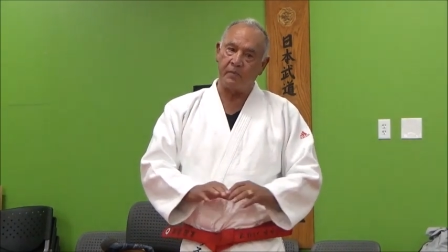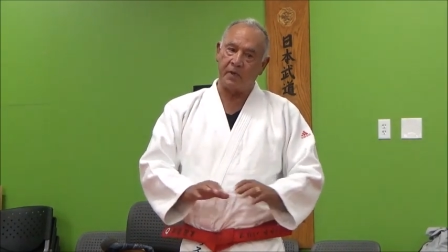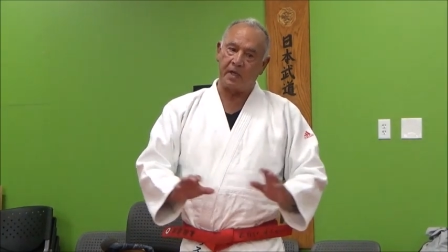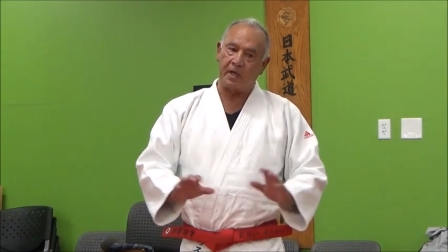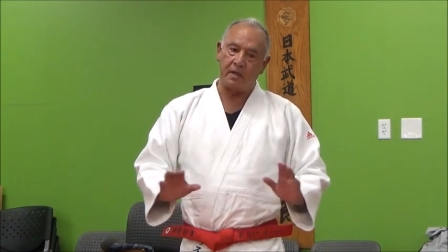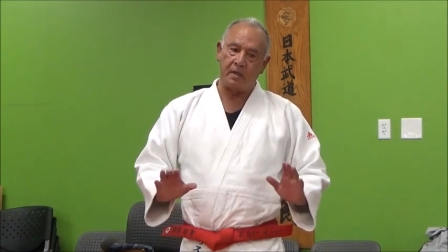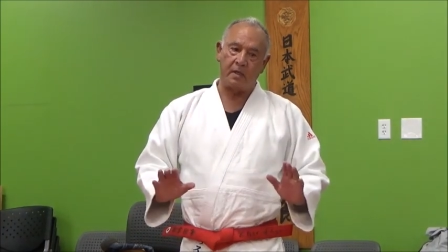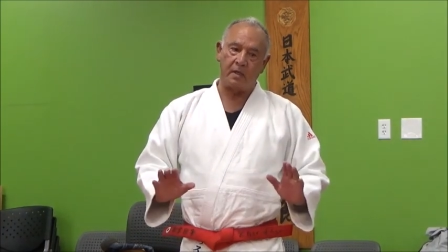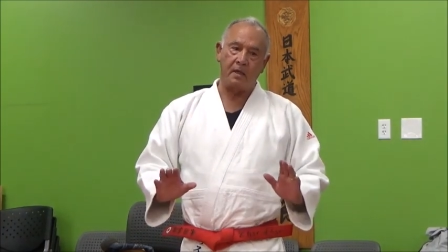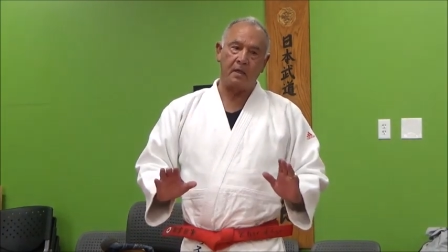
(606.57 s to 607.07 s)
and
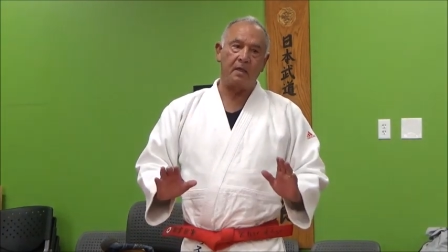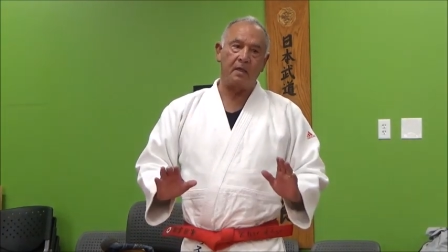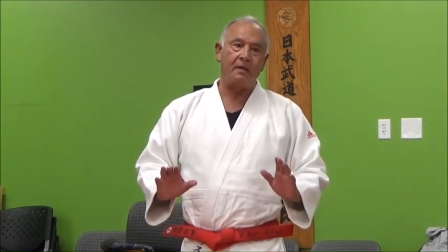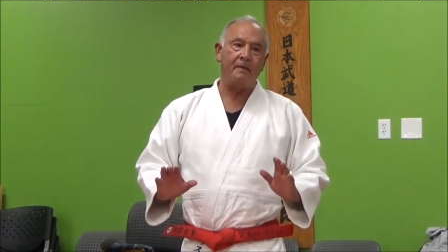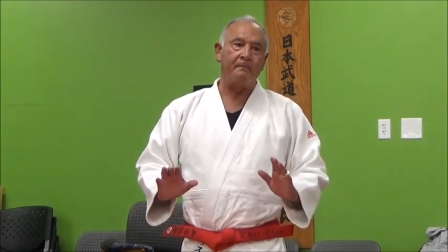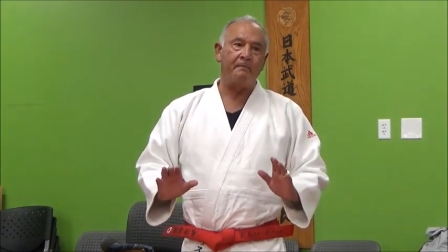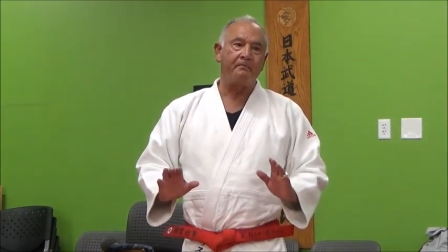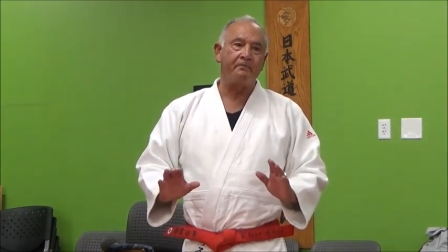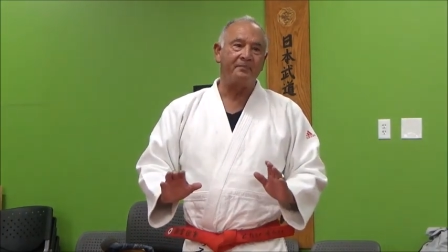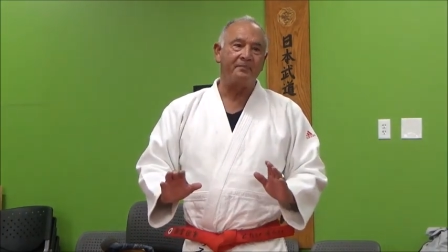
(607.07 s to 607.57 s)

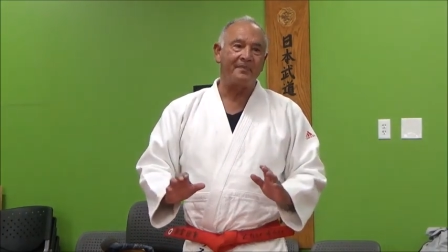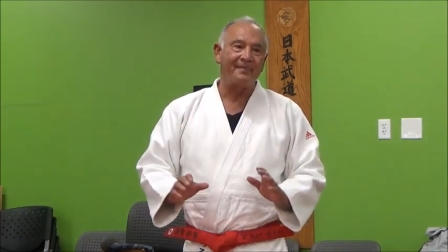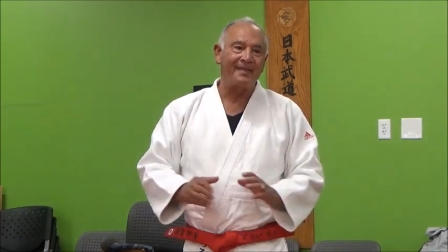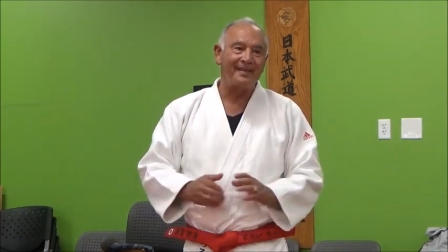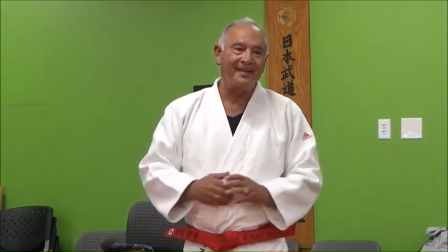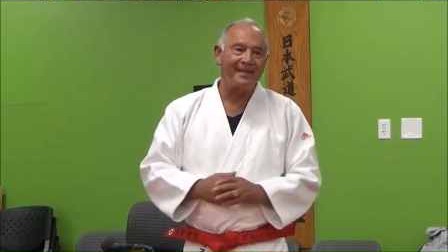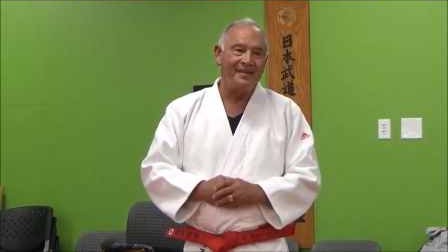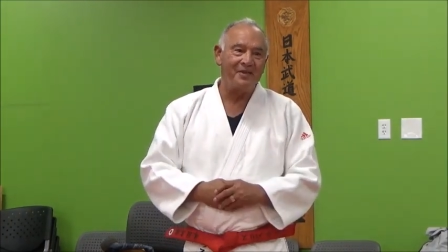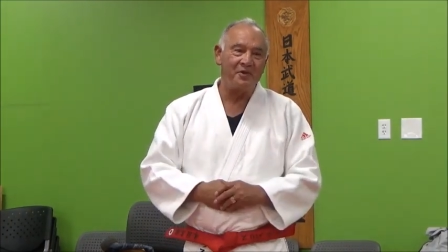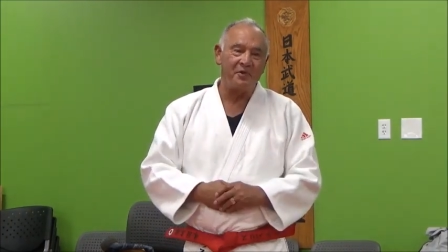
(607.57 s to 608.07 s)

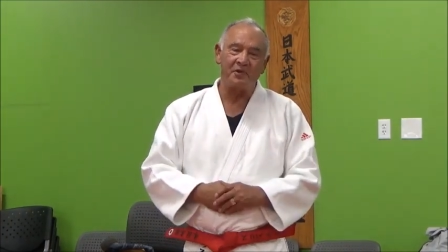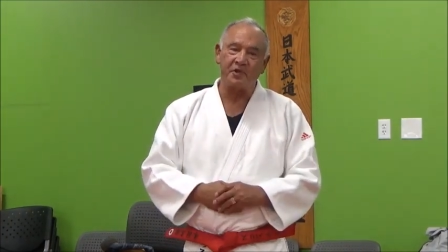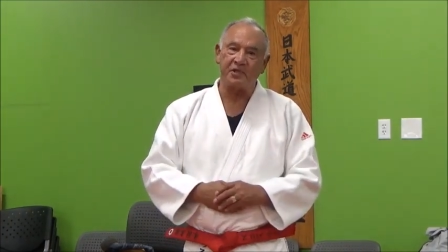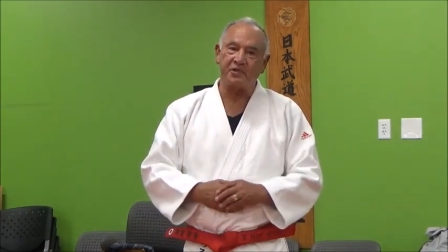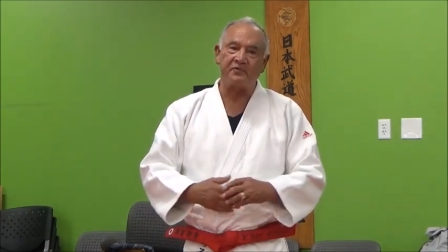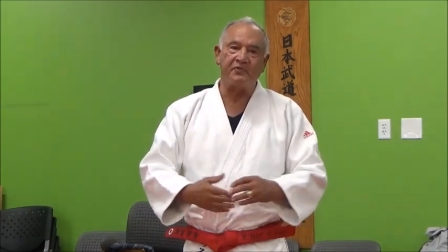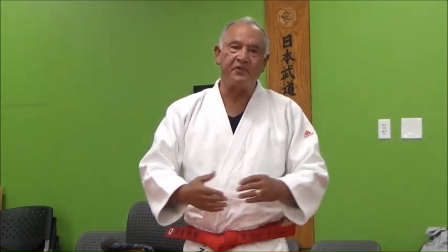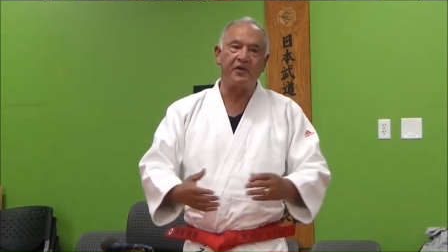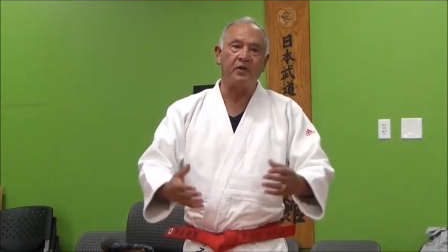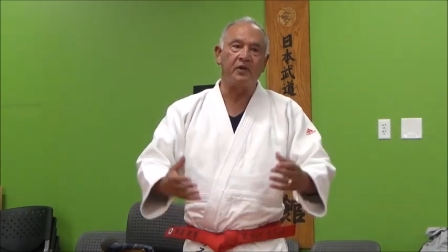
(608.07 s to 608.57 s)
you just
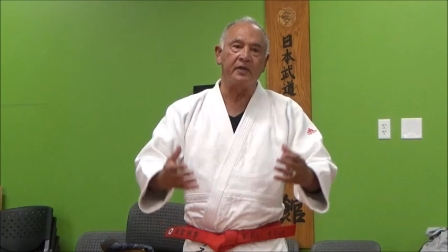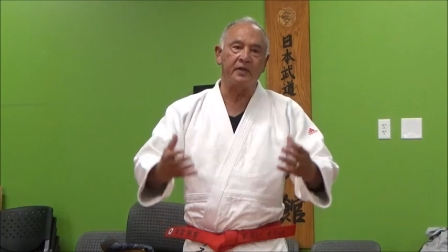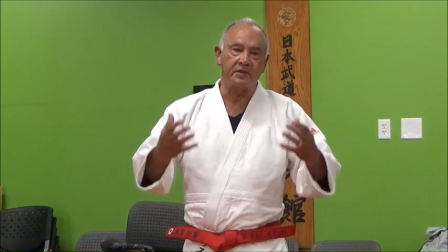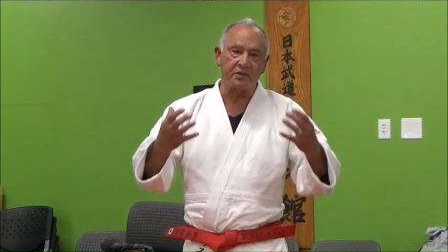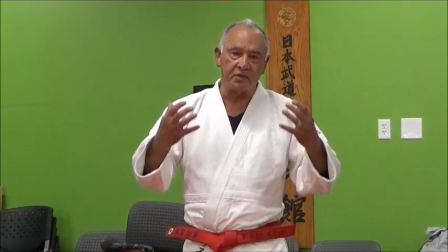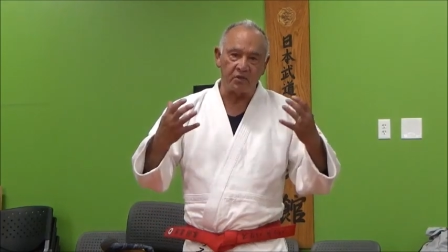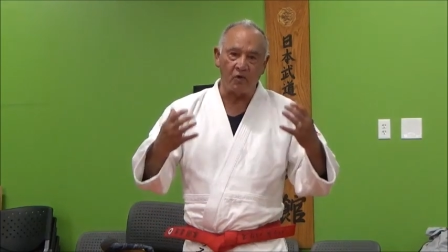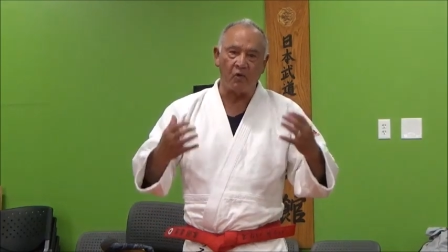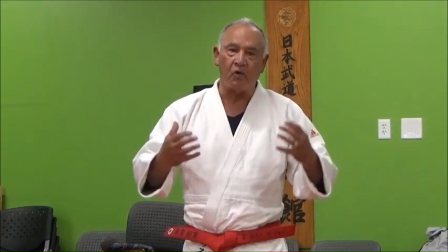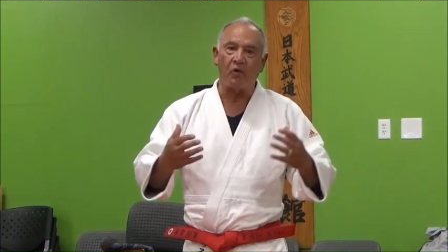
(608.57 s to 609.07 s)
feel
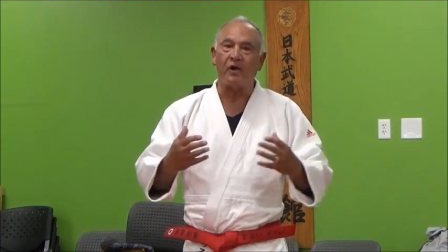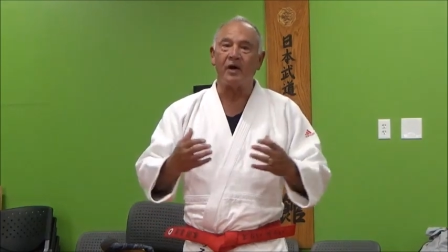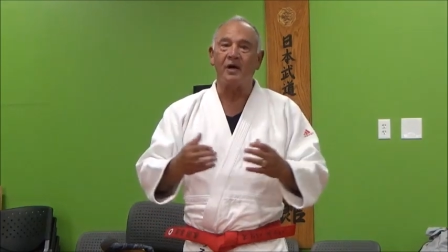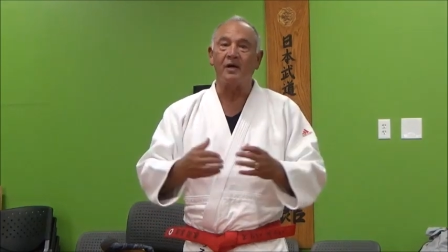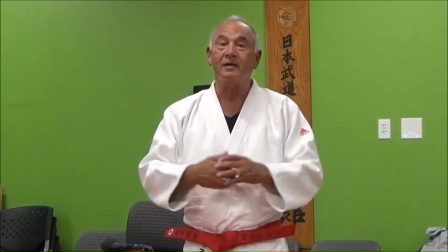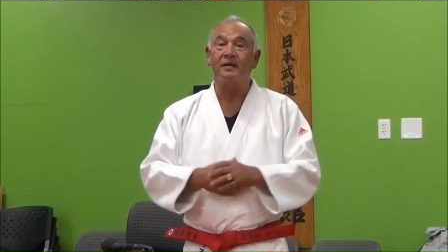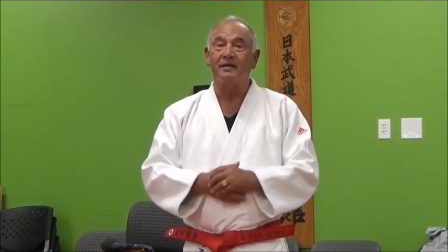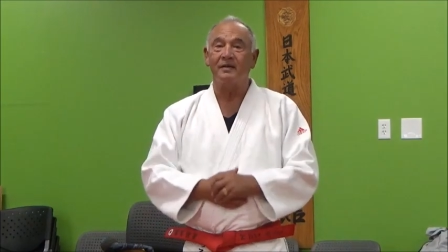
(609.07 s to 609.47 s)
his aura.